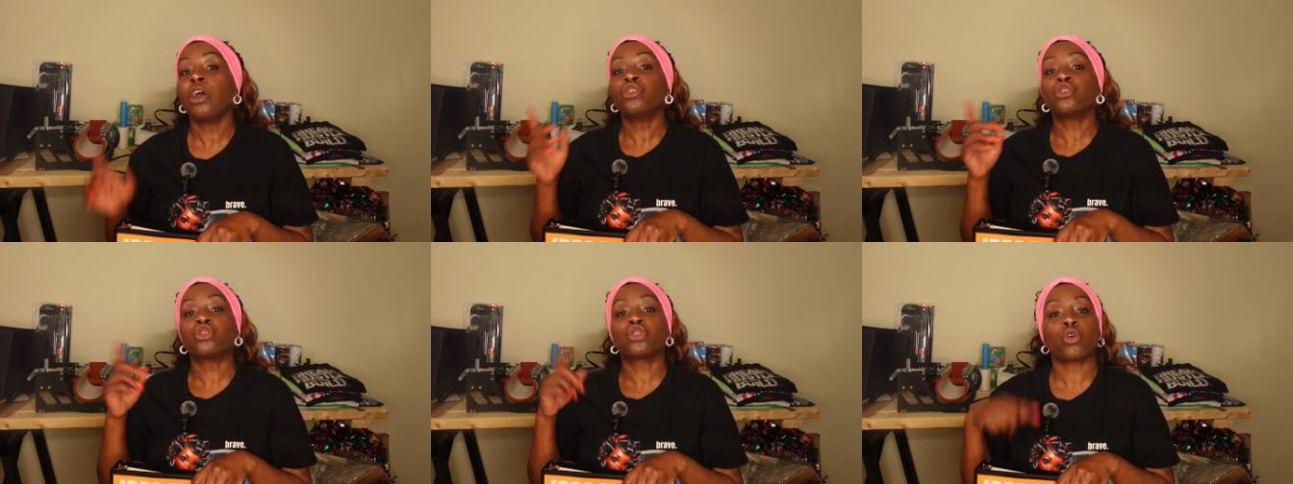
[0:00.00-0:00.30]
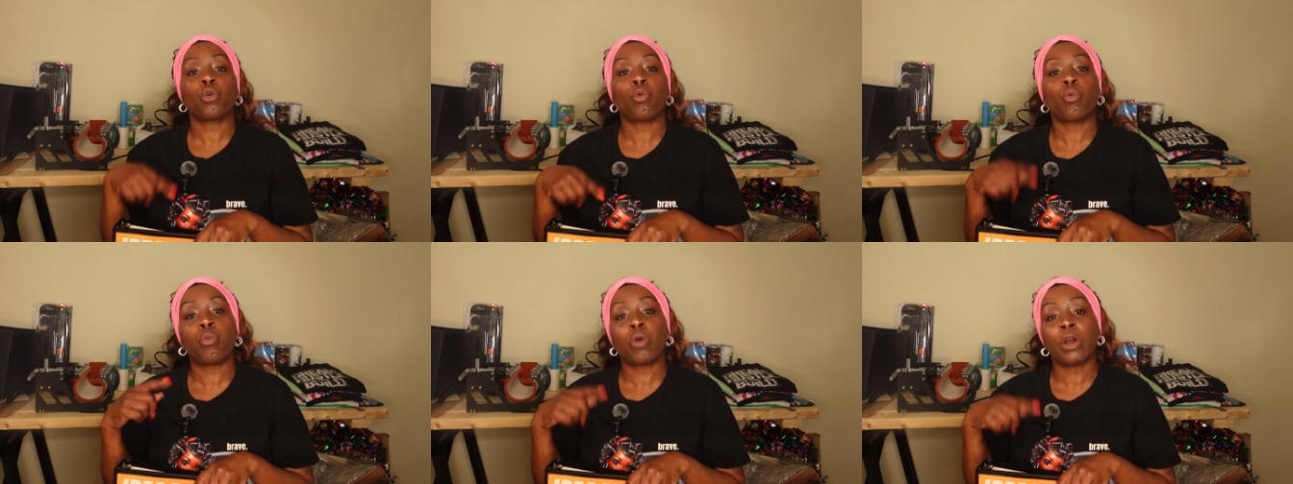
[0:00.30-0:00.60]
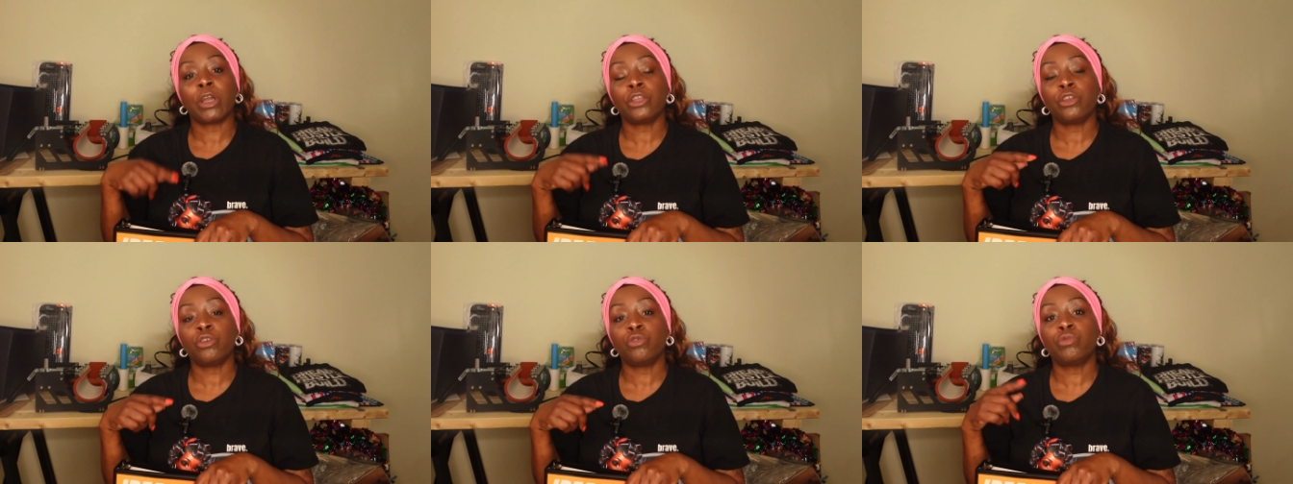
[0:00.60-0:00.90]
So
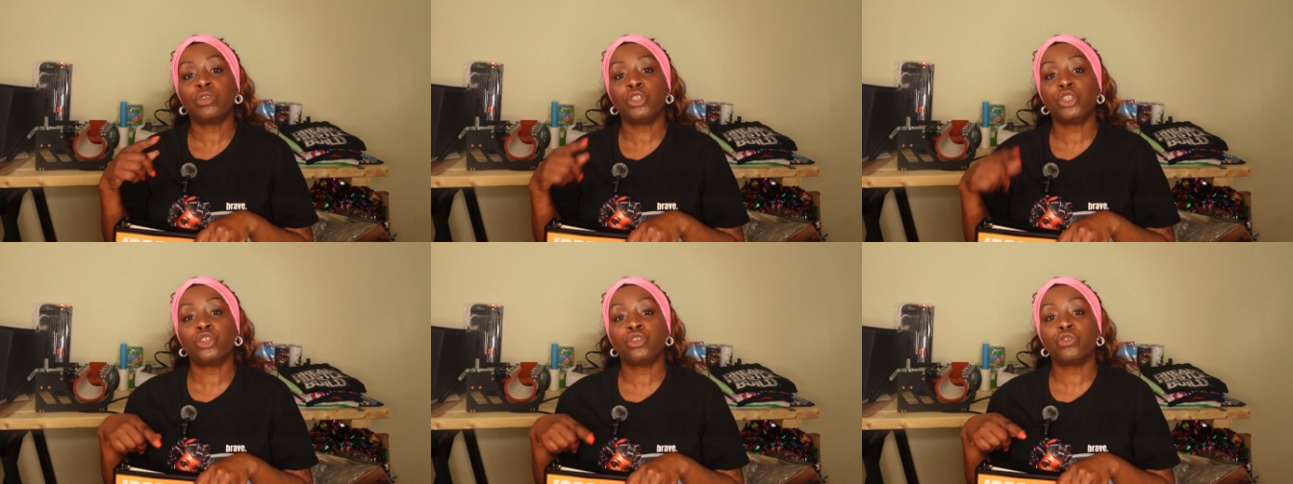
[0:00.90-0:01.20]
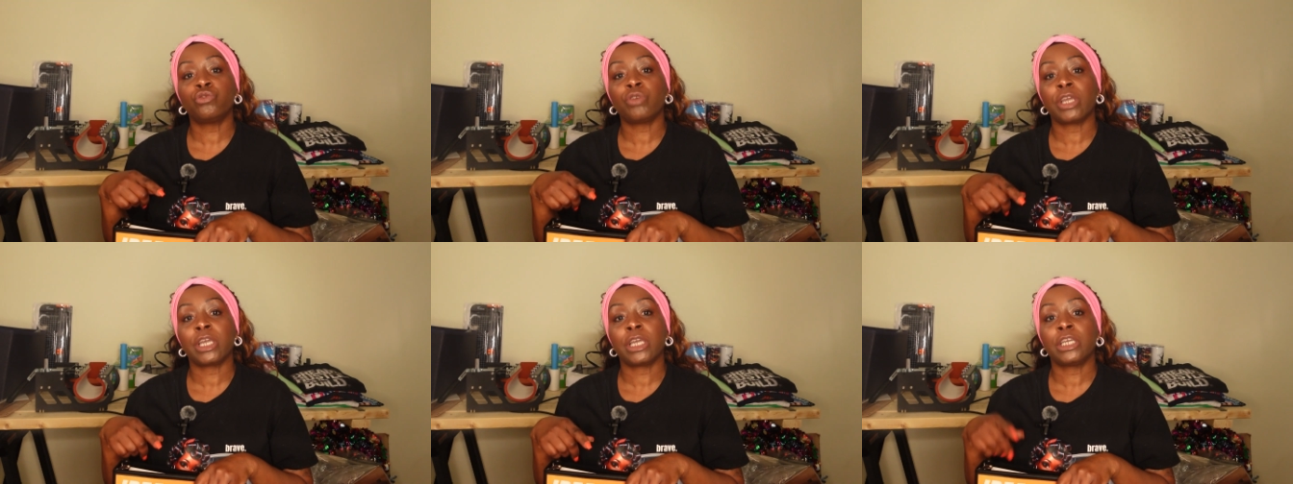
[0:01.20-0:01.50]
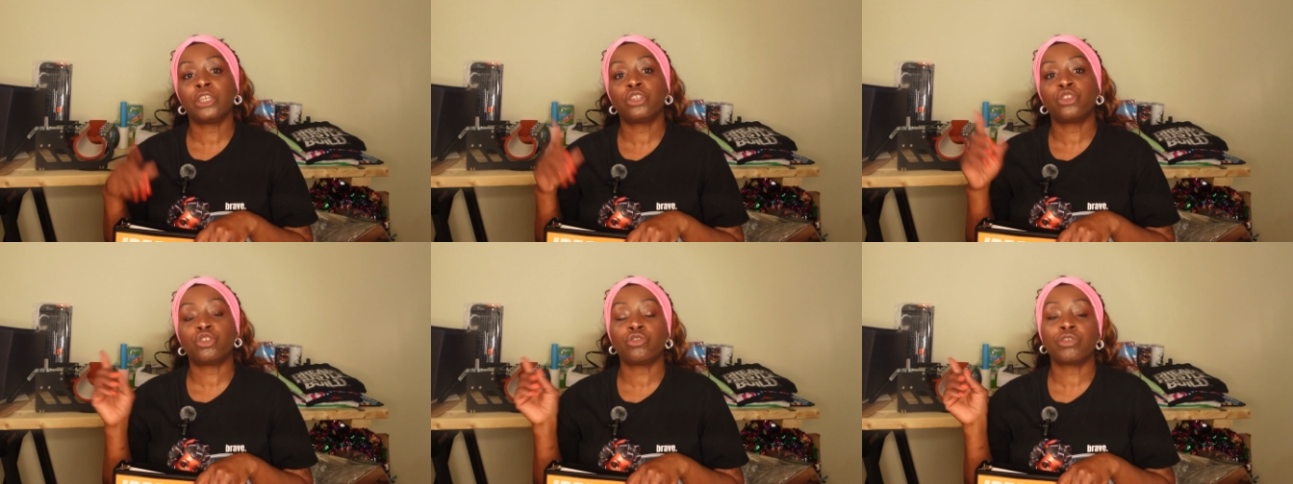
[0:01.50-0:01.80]
what you would do
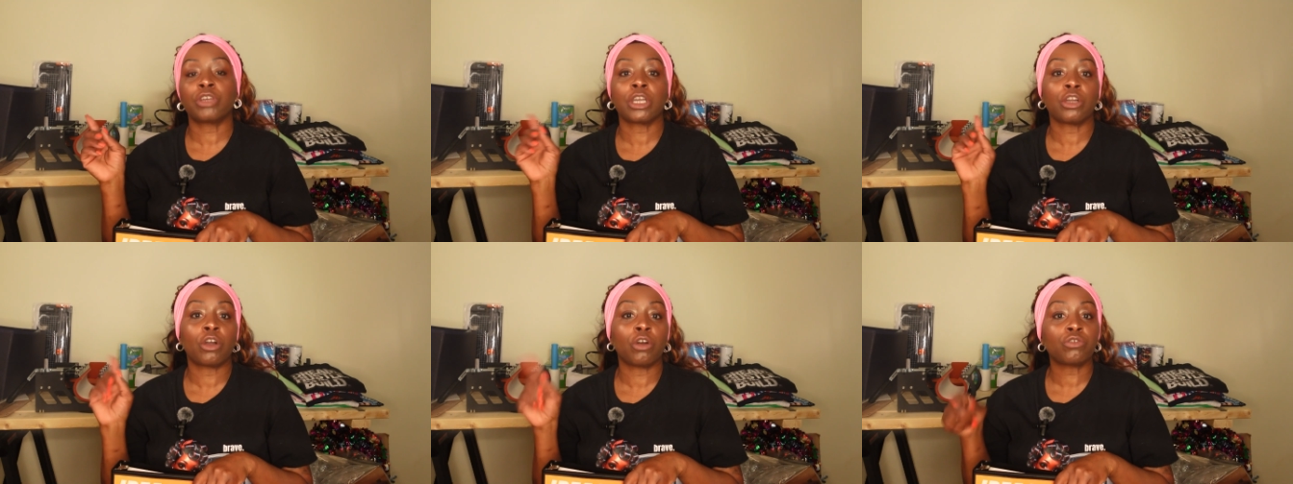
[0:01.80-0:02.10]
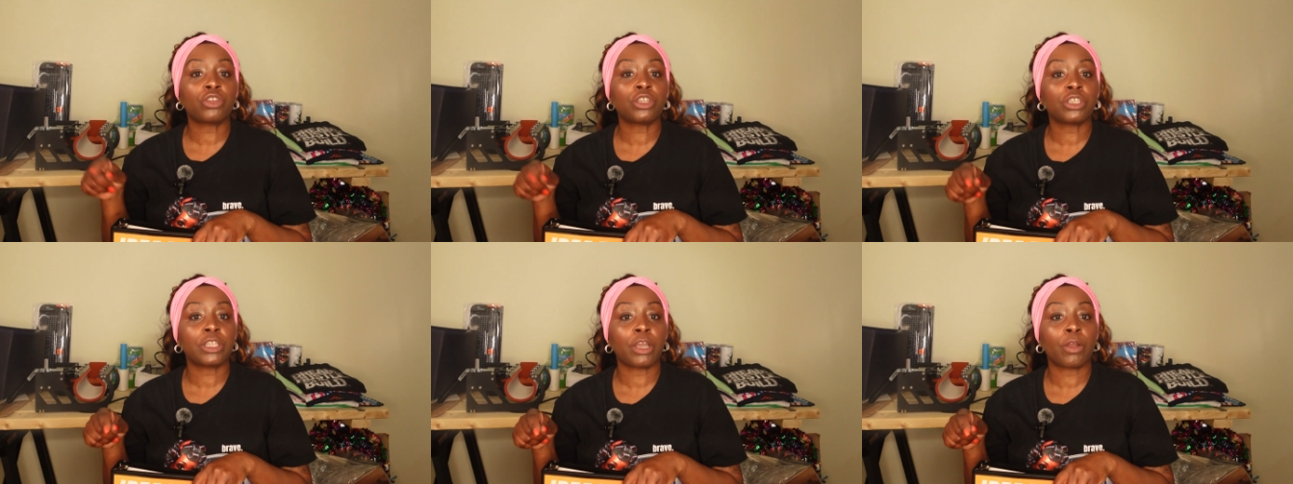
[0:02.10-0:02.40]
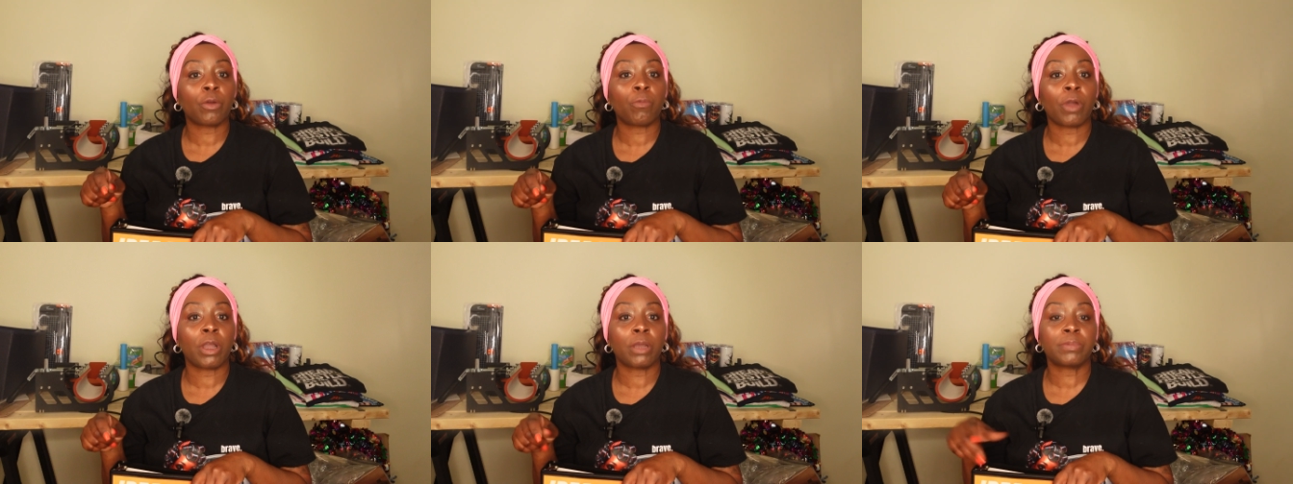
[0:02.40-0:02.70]
is you can go to
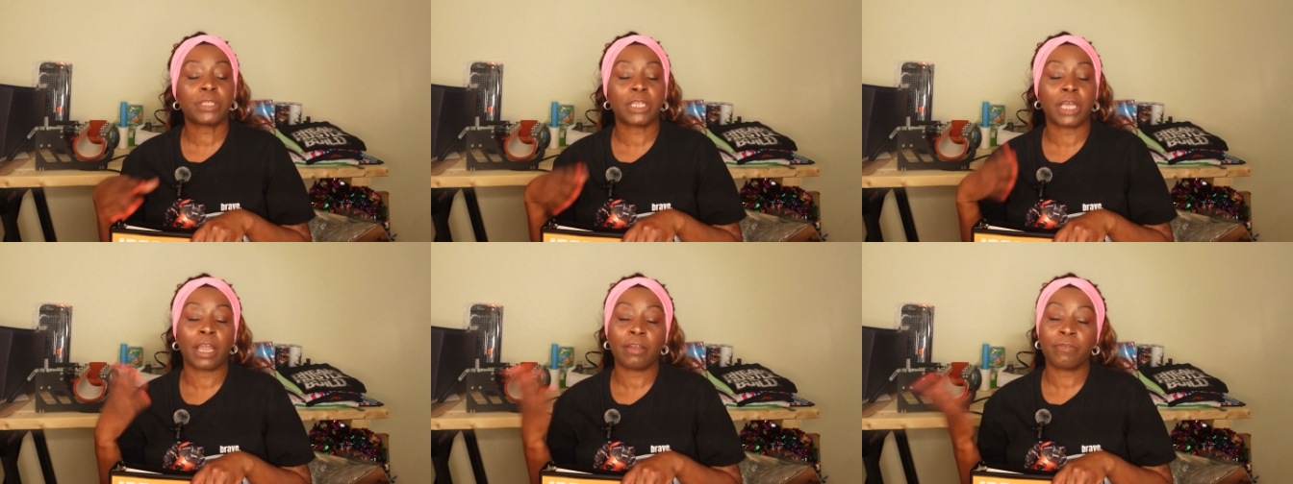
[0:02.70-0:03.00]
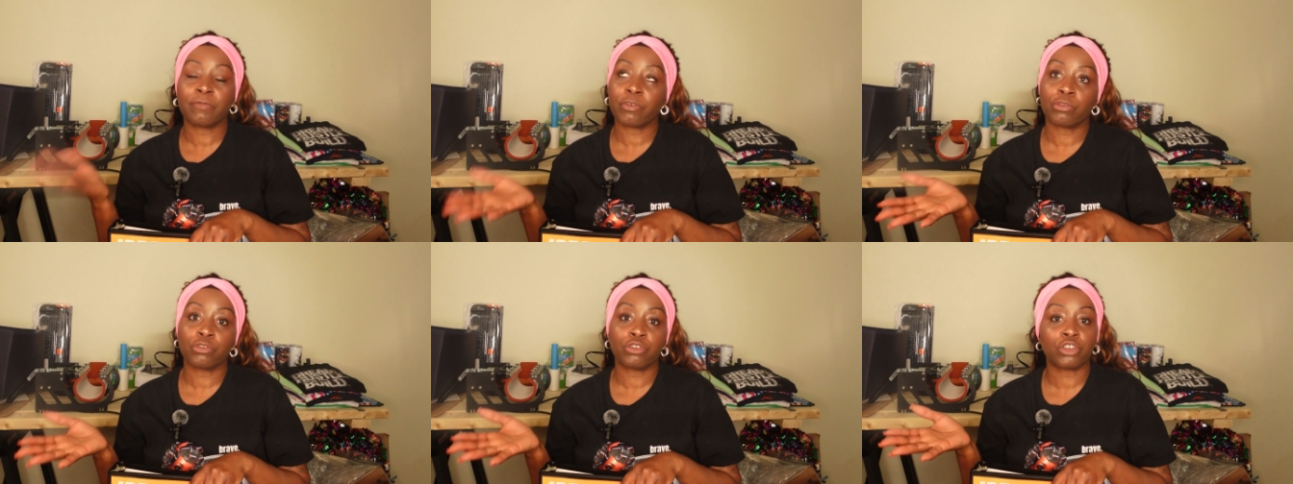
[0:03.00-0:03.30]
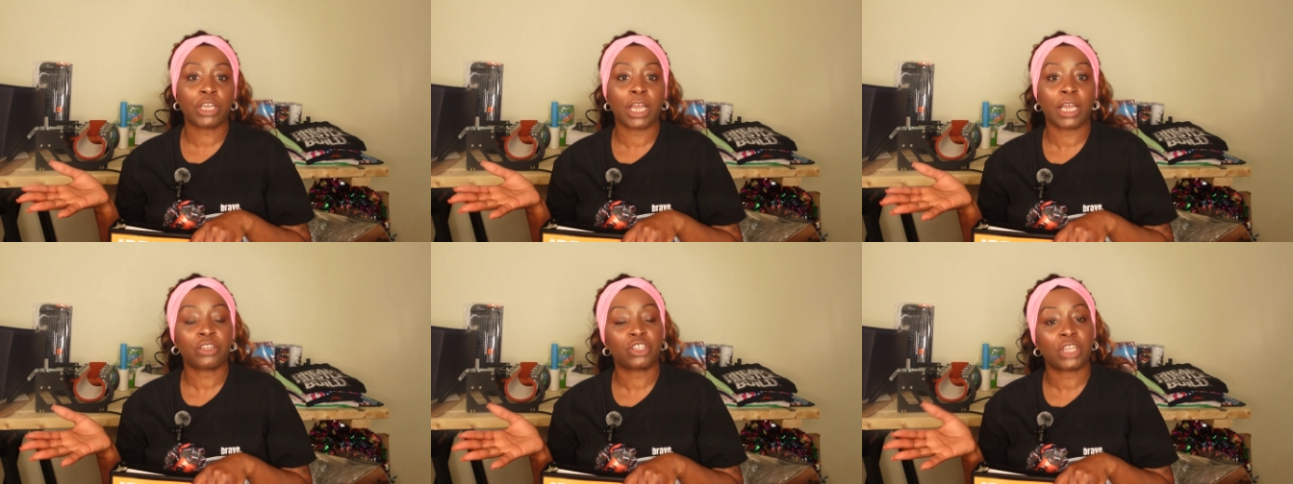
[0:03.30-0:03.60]
their website. Of course,
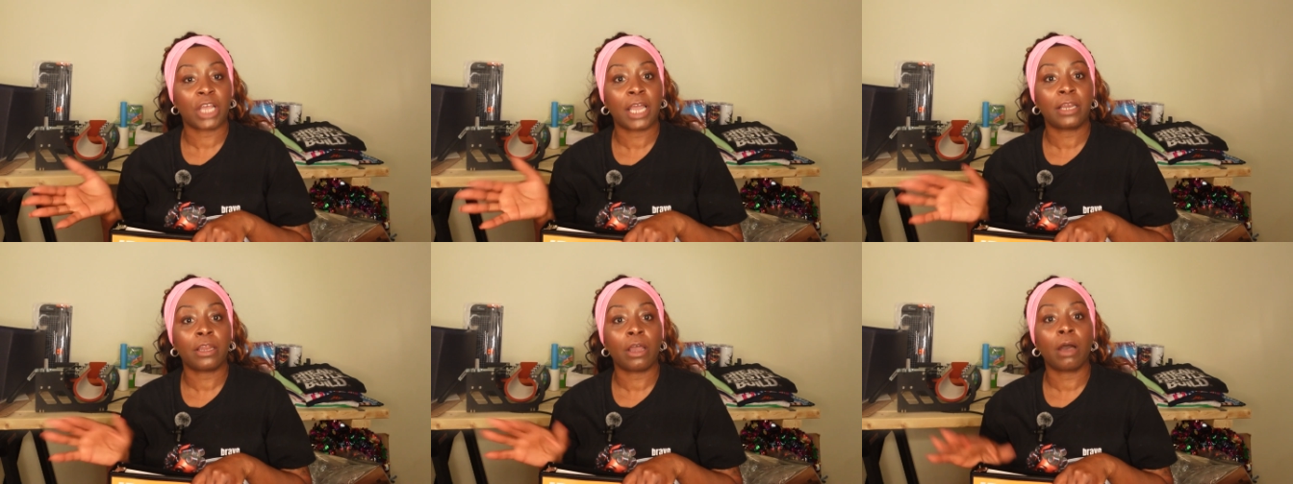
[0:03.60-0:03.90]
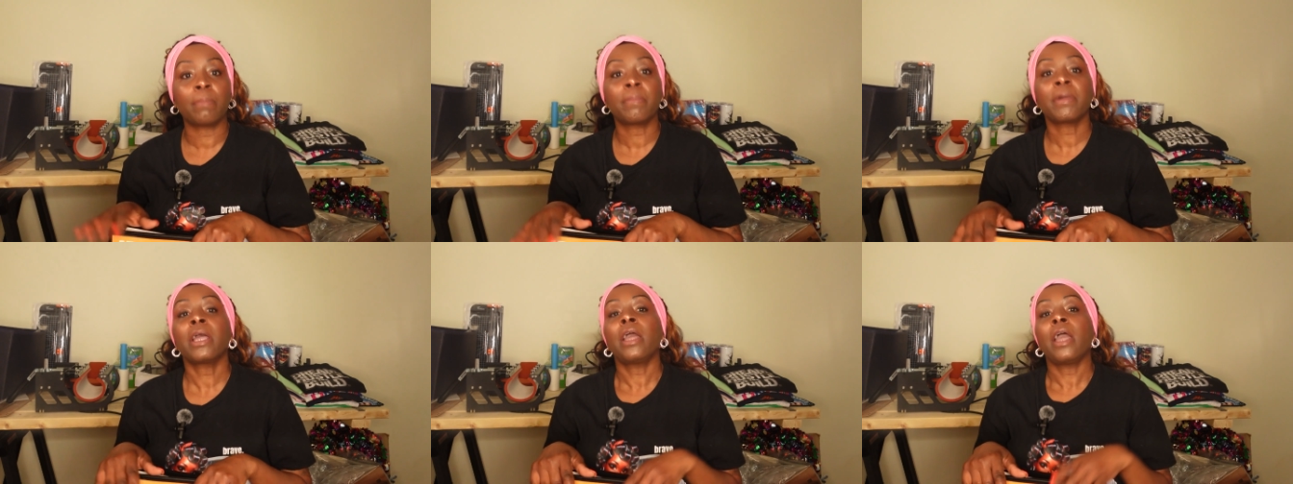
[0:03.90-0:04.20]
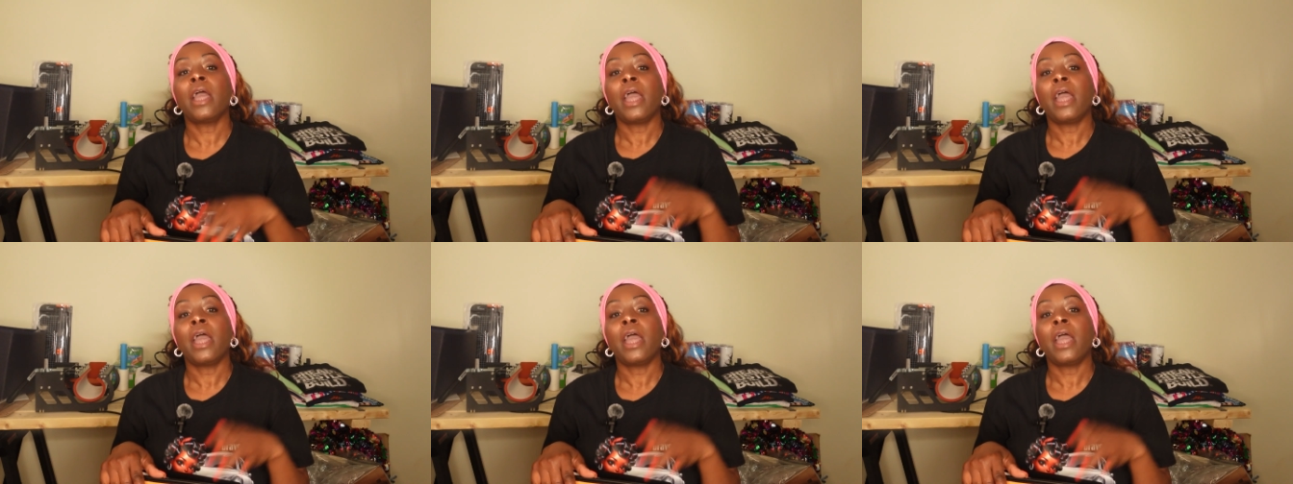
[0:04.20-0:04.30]
you got to sign up.